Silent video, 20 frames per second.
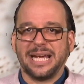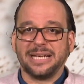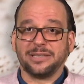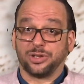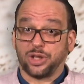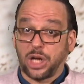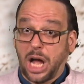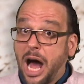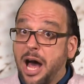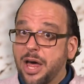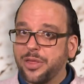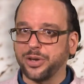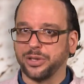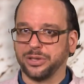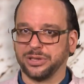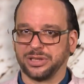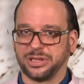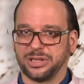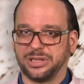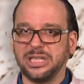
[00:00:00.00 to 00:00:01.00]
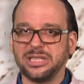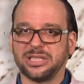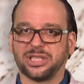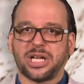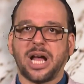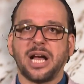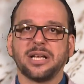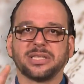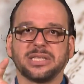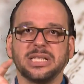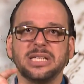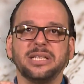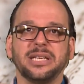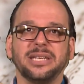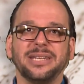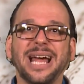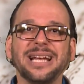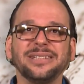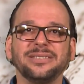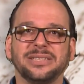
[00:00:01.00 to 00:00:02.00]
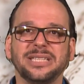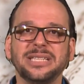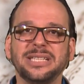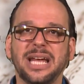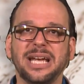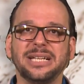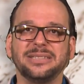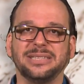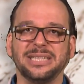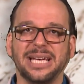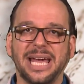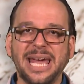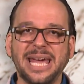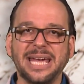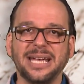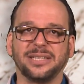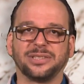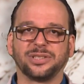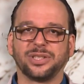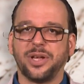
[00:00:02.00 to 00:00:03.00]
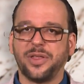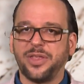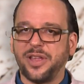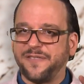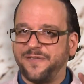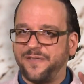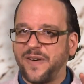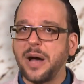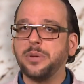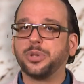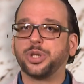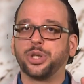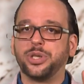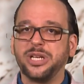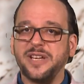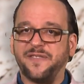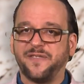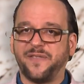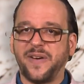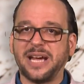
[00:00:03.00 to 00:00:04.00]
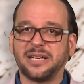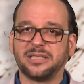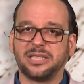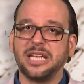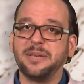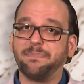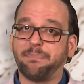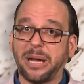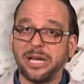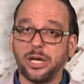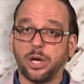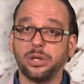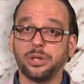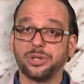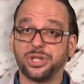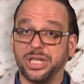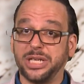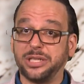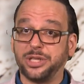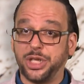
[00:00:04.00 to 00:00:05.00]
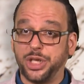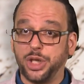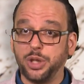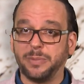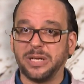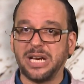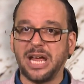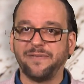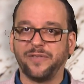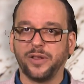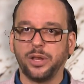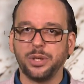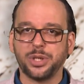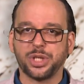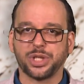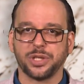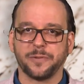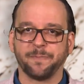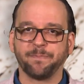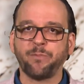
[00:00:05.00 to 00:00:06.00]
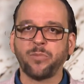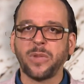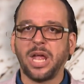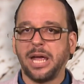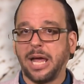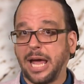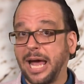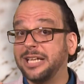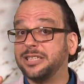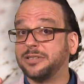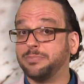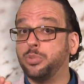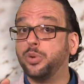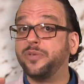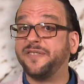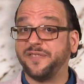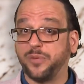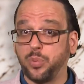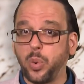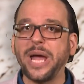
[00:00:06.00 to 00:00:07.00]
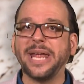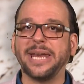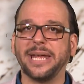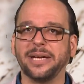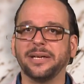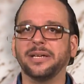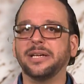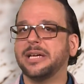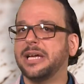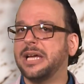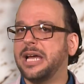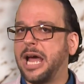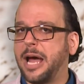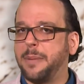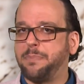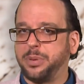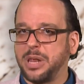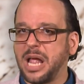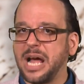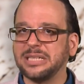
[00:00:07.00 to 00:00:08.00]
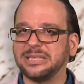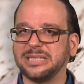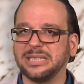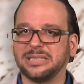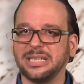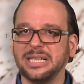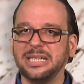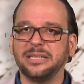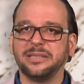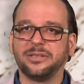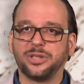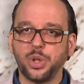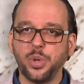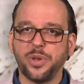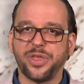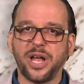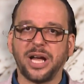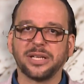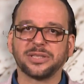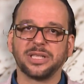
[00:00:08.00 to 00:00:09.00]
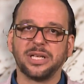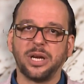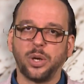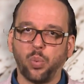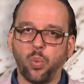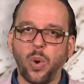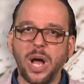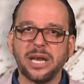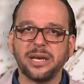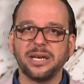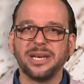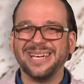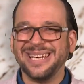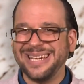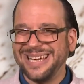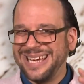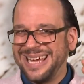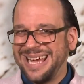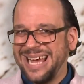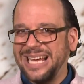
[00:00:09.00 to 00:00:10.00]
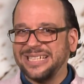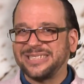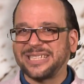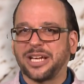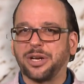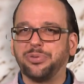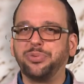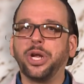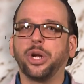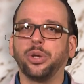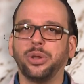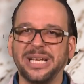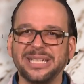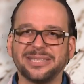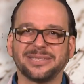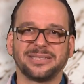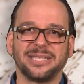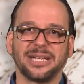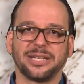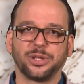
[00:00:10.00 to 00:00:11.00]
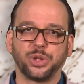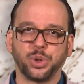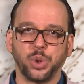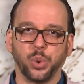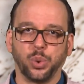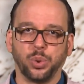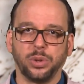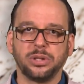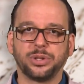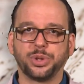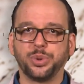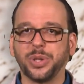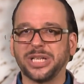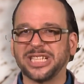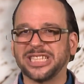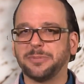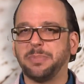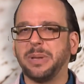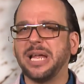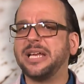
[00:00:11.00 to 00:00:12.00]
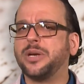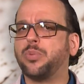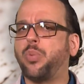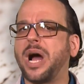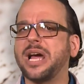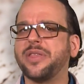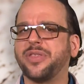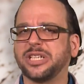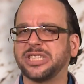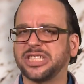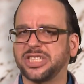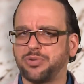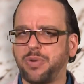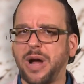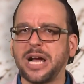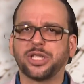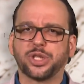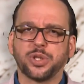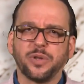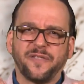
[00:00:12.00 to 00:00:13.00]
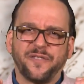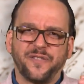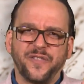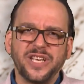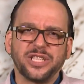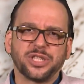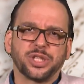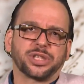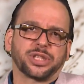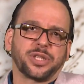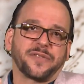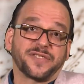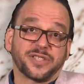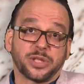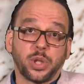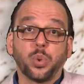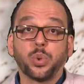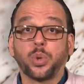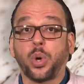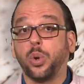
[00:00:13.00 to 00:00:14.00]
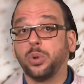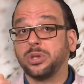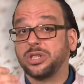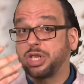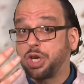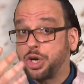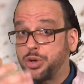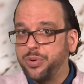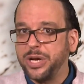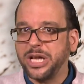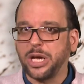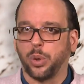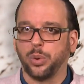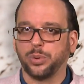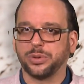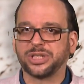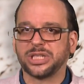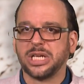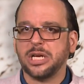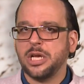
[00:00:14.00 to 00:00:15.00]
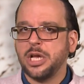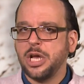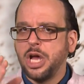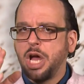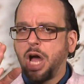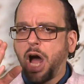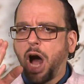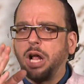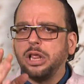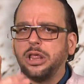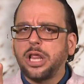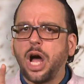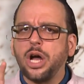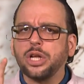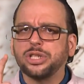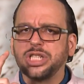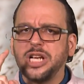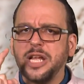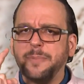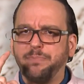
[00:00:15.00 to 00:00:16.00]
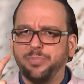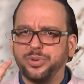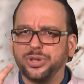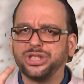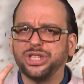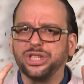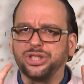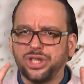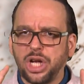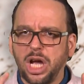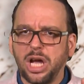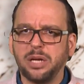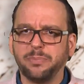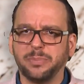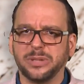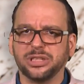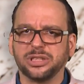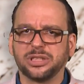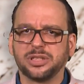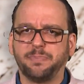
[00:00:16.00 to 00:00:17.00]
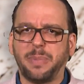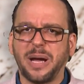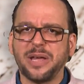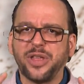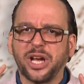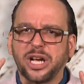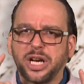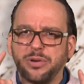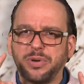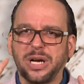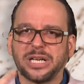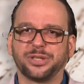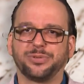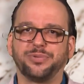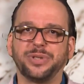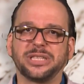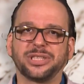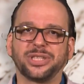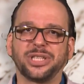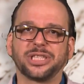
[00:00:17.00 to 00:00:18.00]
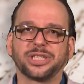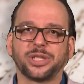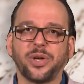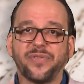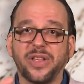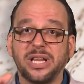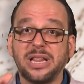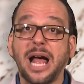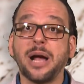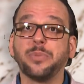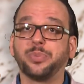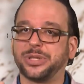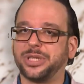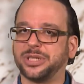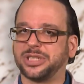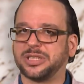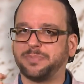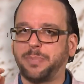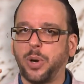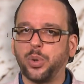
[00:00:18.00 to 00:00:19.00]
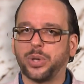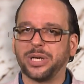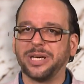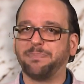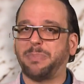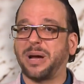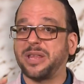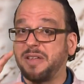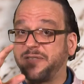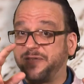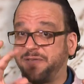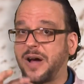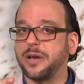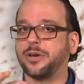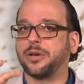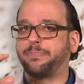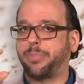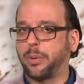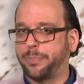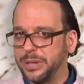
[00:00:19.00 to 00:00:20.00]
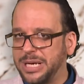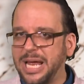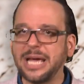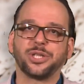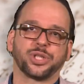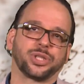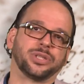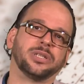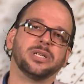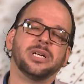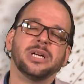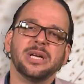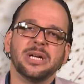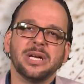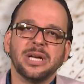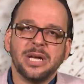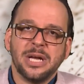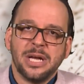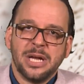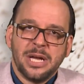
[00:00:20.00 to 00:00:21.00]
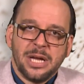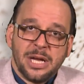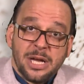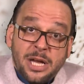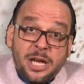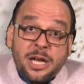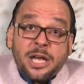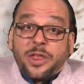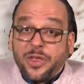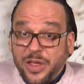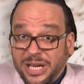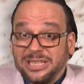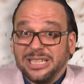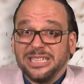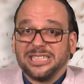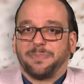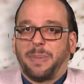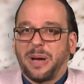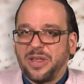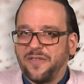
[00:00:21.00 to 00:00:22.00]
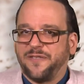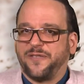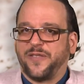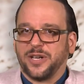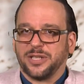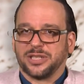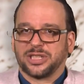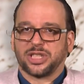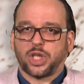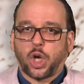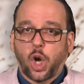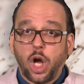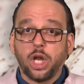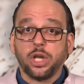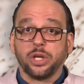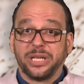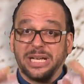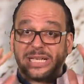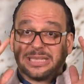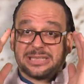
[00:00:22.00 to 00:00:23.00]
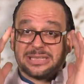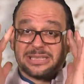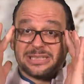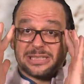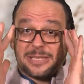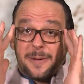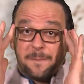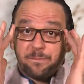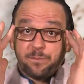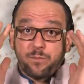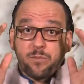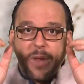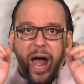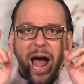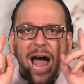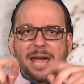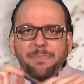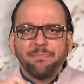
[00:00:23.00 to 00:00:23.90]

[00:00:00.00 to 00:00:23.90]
and others discuss in 1988 the founder effect in biology and human evolution, and Mufwene applies it in 2001 as a creolistic tool to explain why the structural features of so-called creoles are largely predetermined by the characteristics of the languages spoken by the founder population, that is, by the first colonists. I